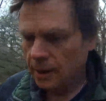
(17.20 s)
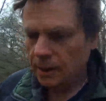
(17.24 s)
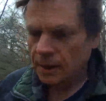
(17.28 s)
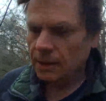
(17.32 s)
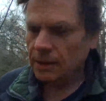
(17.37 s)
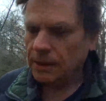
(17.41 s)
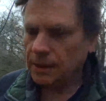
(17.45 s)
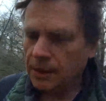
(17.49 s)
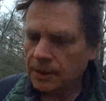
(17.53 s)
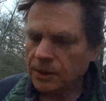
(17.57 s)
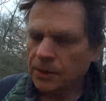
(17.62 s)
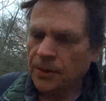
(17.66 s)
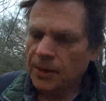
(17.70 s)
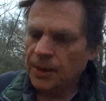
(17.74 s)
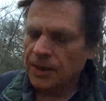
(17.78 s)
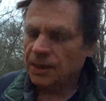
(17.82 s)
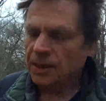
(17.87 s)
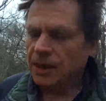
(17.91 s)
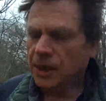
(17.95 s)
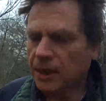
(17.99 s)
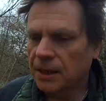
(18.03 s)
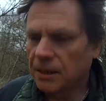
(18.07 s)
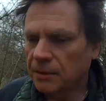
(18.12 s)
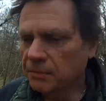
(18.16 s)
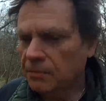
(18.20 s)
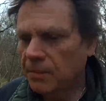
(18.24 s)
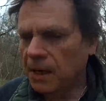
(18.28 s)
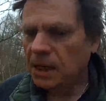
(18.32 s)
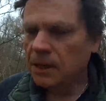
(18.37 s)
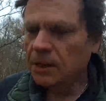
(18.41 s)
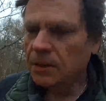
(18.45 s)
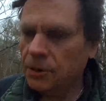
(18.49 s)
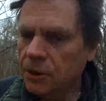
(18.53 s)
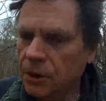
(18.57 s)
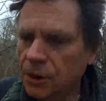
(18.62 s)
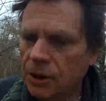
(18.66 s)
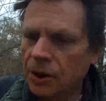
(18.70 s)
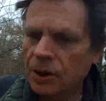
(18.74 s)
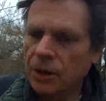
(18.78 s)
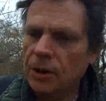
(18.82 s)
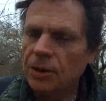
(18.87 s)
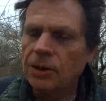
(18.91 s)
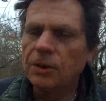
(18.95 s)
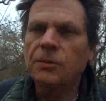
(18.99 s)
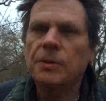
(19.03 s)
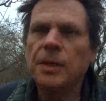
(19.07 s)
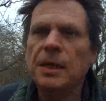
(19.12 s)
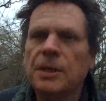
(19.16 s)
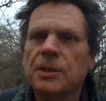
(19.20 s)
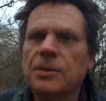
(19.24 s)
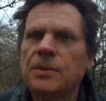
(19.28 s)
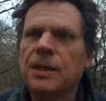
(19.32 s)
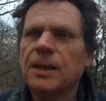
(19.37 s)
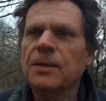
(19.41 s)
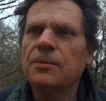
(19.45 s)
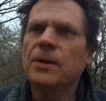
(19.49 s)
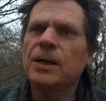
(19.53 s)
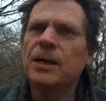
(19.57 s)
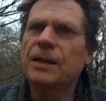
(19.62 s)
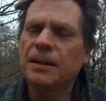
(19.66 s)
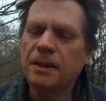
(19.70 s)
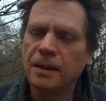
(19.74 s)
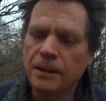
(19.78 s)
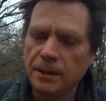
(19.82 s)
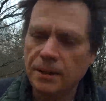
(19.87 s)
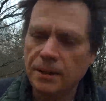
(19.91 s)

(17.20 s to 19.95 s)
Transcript: It's the 22nd of March 2021.